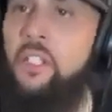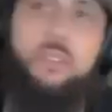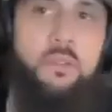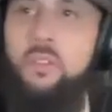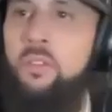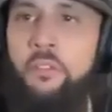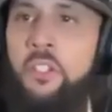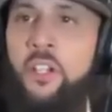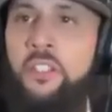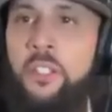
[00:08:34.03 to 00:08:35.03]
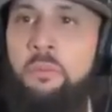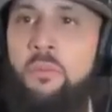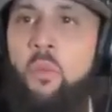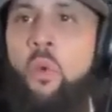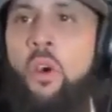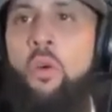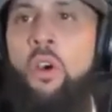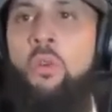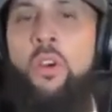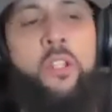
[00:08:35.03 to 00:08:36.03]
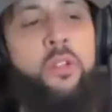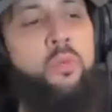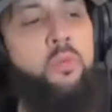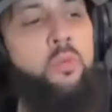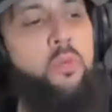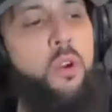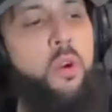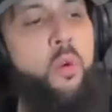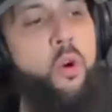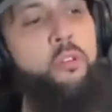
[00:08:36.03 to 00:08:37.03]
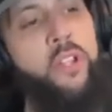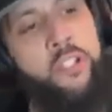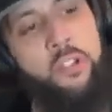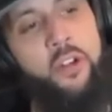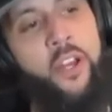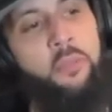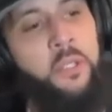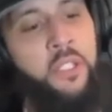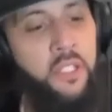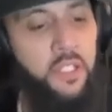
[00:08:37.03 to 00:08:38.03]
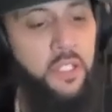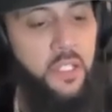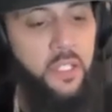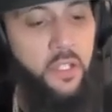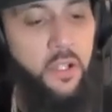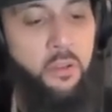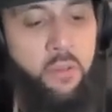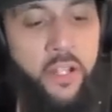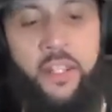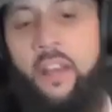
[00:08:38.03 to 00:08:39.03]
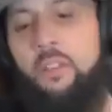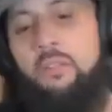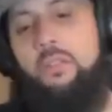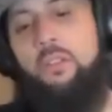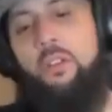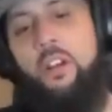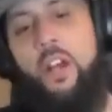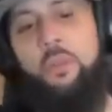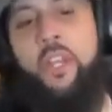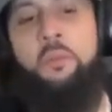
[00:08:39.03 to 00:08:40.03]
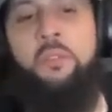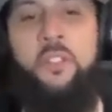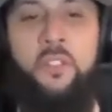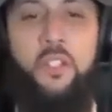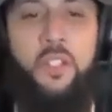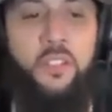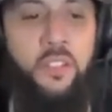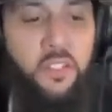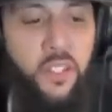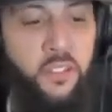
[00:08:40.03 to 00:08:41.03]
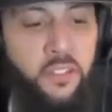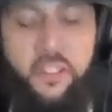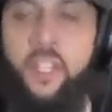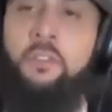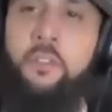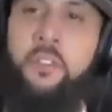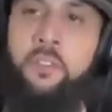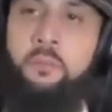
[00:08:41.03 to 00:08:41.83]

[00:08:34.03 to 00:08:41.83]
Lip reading: You have a young team. What would in your eyes be right now, a couple of games in, a successful season?